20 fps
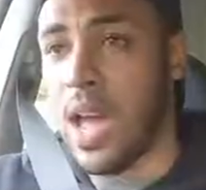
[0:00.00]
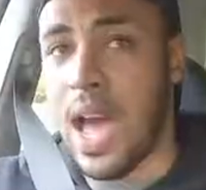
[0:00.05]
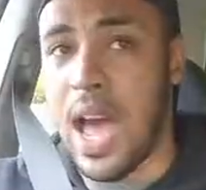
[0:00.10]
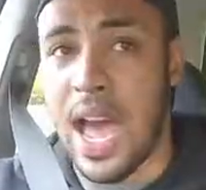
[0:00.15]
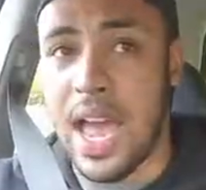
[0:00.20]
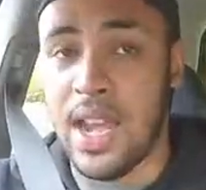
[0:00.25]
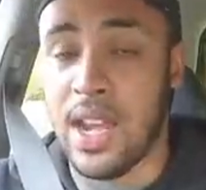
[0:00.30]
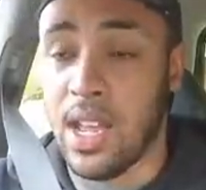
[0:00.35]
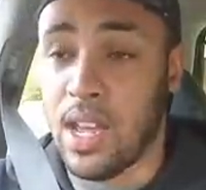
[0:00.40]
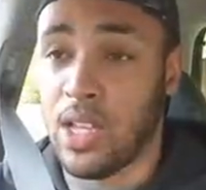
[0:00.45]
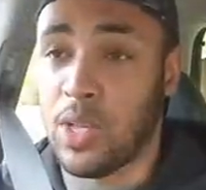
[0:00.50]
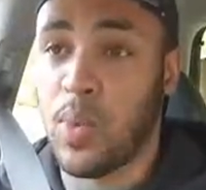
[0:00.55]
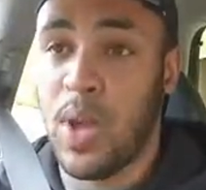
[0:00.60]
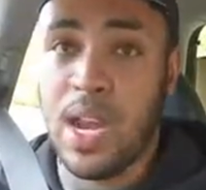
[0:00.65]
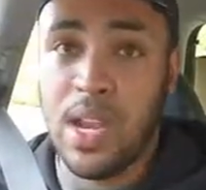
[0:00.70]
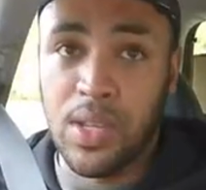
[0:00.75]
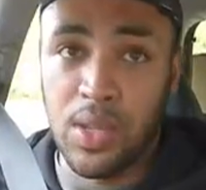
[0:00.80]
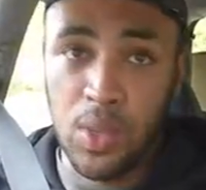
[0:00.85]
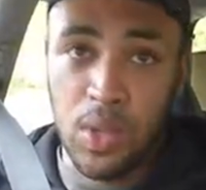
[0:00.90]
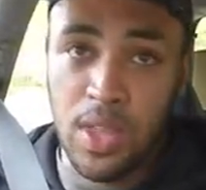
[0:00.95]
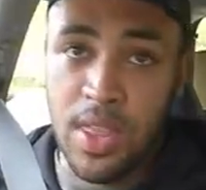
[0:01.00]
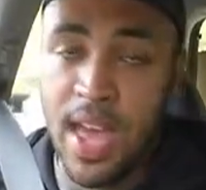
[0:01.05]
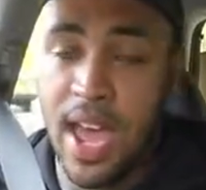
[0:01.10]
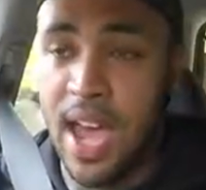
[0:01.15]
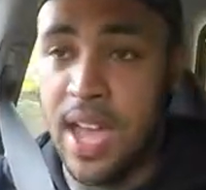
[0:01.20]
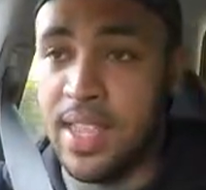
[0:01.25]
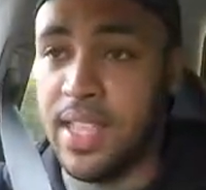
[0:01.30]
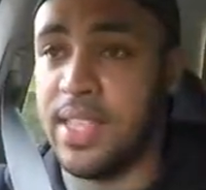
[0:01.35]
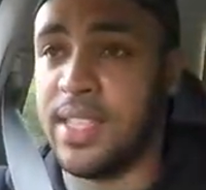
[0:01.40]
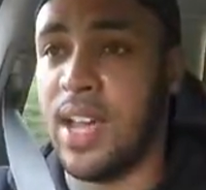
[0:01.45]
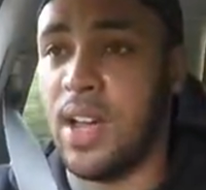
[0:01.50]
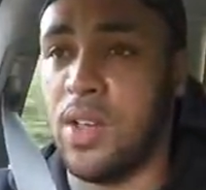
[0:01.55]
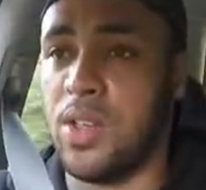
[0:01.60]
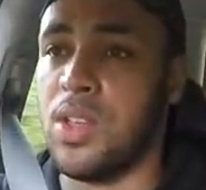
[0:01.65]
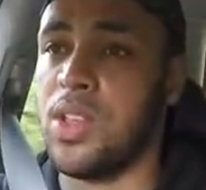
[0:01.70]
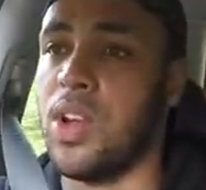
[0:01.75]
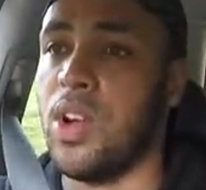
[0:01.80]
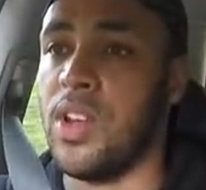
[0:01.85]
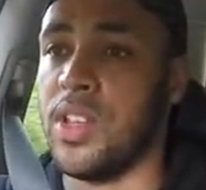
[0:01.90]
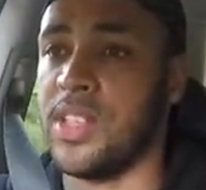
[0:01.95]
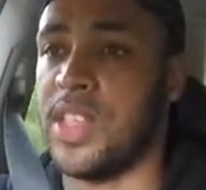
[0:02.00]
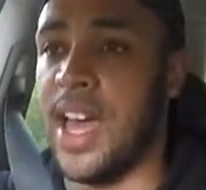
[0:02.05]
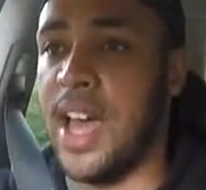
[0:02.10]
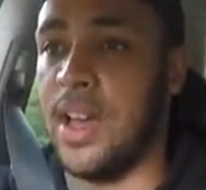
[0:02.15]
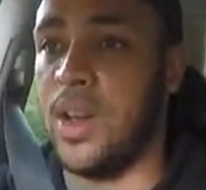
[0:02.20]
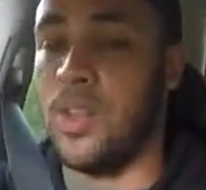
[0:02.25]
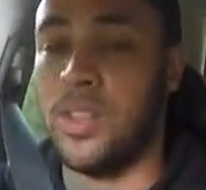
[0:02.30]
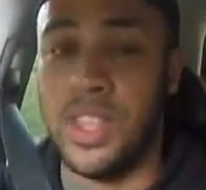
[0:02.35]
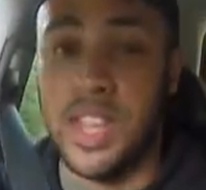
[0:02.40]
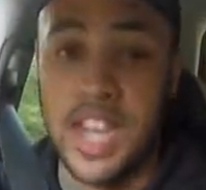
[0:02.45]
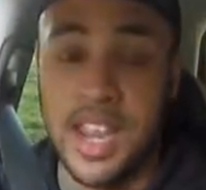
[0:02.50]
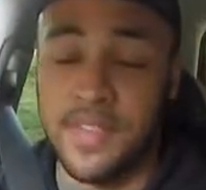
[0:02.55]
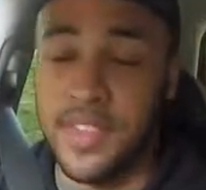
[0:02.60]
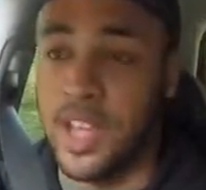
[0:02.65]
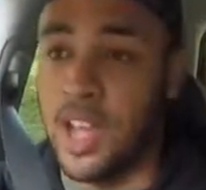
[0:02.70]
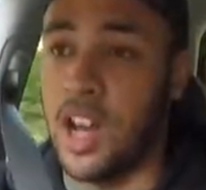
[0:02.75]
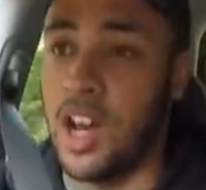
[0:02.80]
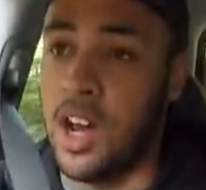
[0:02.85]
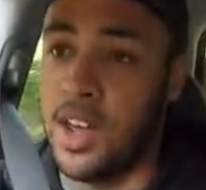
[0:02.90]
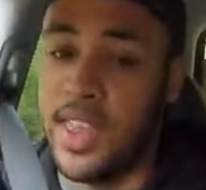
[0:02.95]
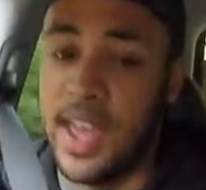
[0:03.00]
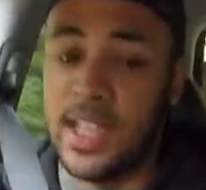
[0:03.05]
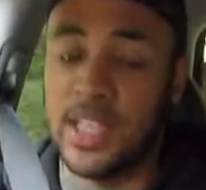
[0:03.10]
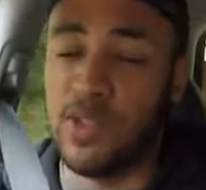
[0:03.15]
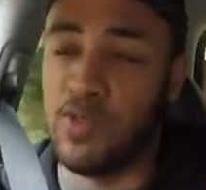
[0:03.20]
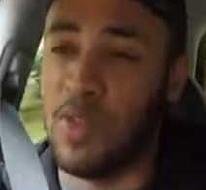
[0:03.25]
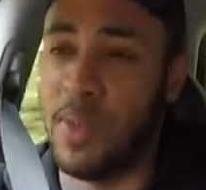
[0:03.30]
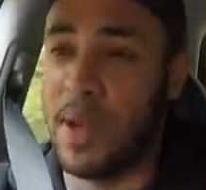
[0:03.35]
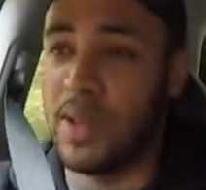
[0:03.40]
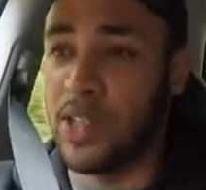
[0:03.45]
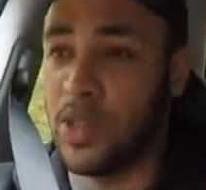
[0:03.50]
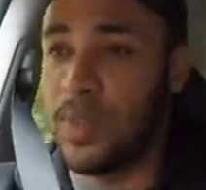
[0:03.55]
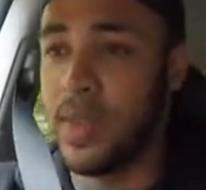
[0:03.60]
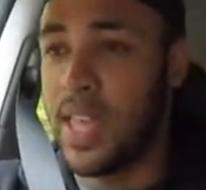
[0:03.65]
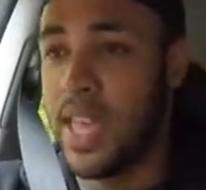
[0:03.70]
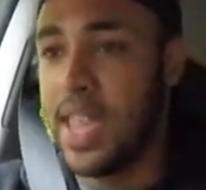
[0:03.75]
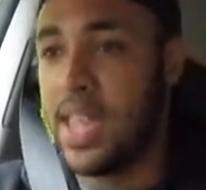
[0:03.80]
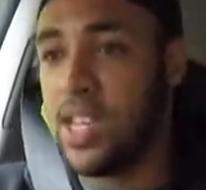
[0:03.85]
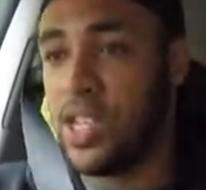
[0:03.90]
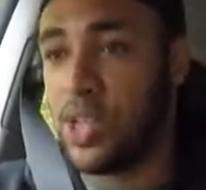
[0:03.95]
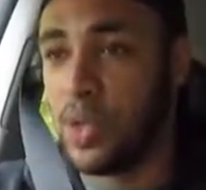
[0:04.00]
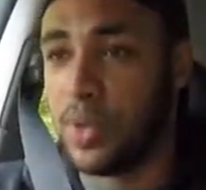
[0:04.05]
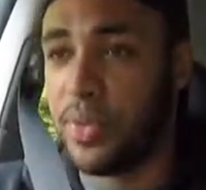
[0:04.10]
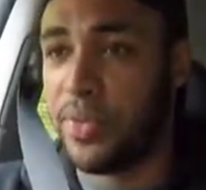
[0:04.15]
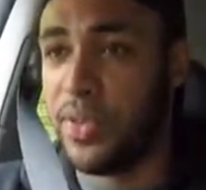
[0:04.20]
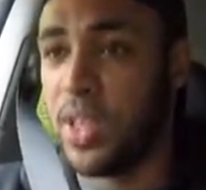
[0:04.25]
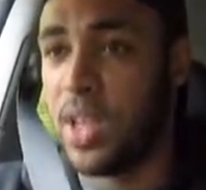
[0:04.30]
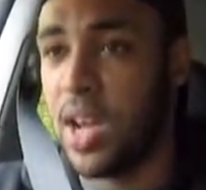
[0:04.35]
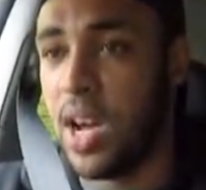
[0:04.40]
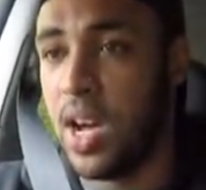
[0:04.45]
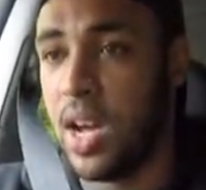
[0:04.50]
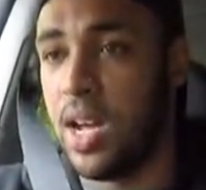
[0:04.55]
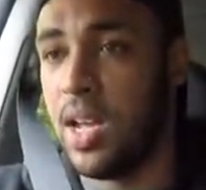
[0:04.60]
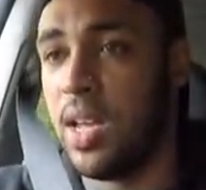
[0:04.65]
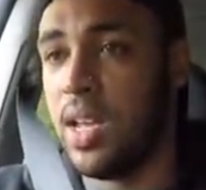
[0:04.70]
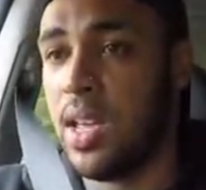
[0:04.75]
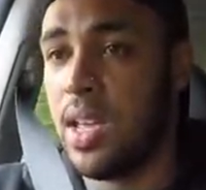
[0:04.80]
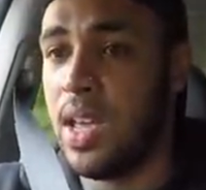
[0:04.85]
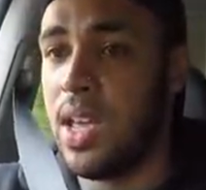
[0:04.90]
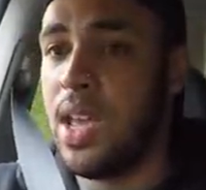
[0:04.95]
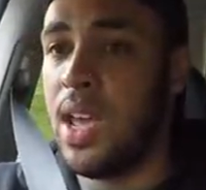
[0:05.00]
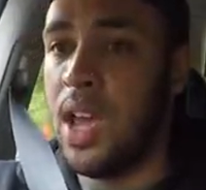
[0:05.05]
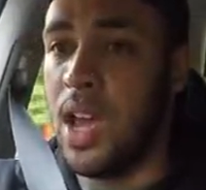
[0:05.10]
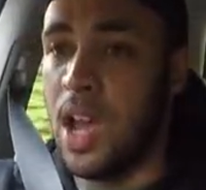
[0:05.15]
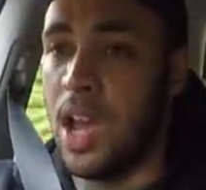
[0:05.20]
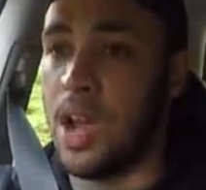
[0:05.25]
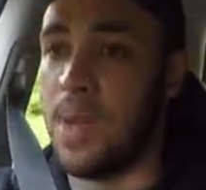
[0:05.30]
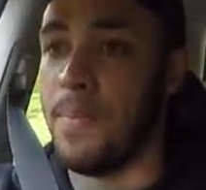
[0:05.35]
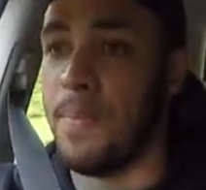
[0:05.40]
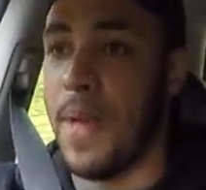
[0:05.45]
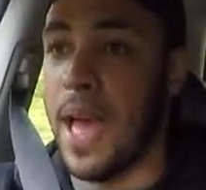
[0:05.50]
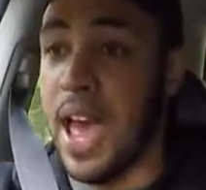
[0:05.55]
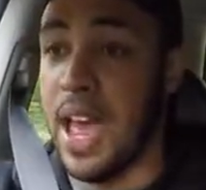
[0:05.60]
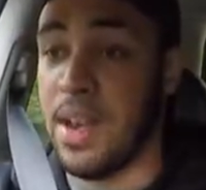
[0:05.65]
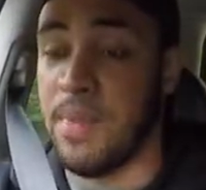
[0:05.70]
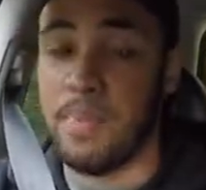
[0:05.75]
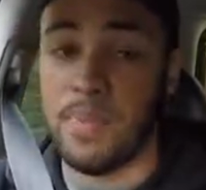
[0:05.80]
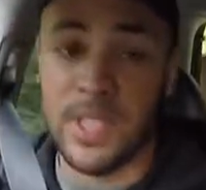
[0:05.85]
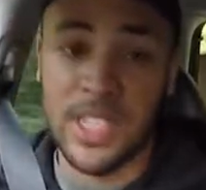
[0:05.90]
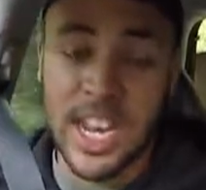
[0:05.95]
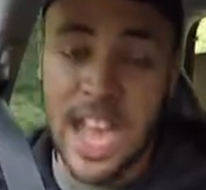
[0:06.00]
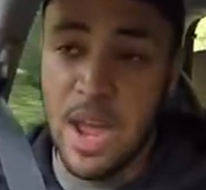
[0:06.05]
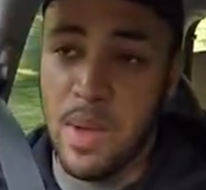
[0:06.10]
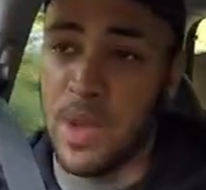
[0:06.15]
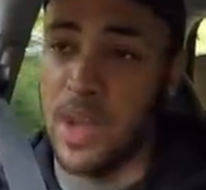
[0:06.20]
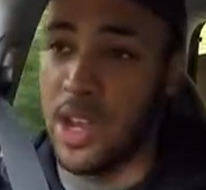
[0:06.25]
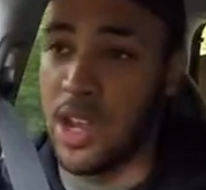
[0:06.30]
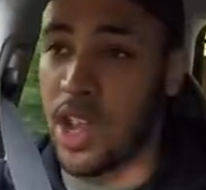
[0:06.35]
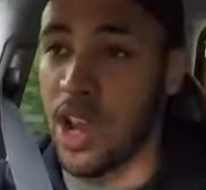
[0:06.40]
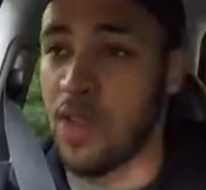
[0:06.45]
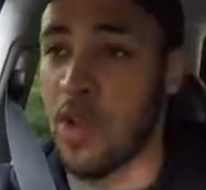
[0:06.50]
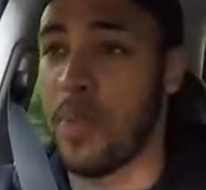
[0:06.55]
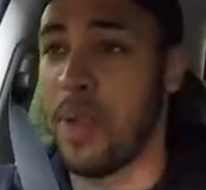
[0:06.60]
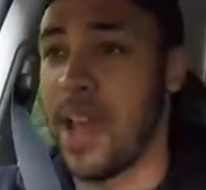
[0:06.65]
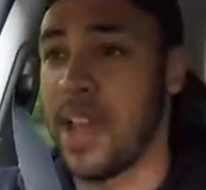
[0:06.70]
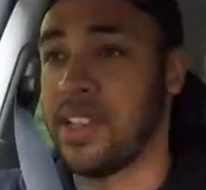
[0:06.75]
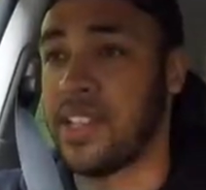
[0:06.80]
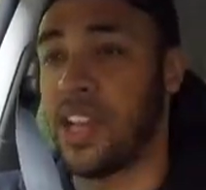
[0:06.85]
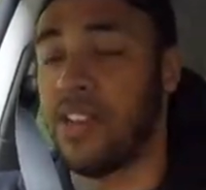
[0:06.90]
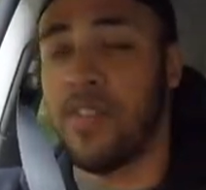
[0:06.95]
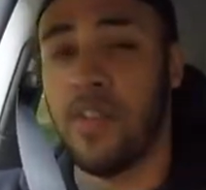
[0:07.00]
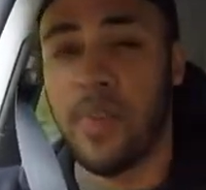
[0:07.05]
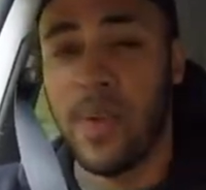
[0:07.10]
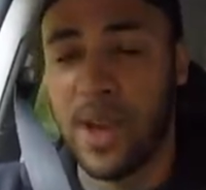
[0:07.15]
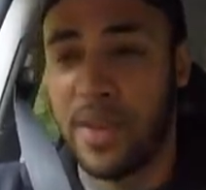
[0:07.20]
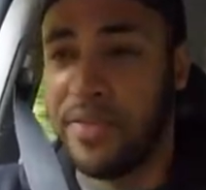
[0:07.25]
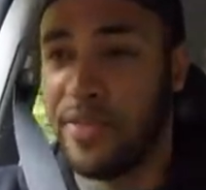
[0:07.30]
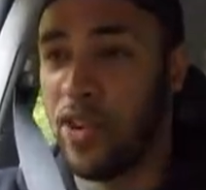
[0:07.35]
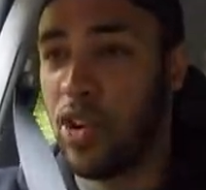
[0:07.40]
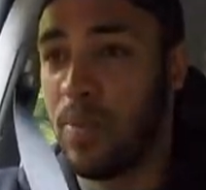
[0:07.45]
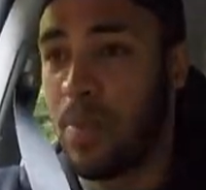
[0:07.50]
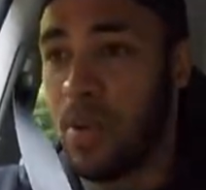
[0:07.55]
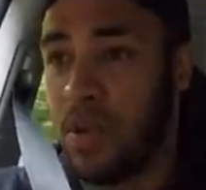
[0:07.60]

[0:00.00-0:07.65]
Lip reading: And as well as all of that, I did tell you guys that underneath the car, they had to rip out some of the heat shield for the car. And today we're gonna go replace that with a bit of fun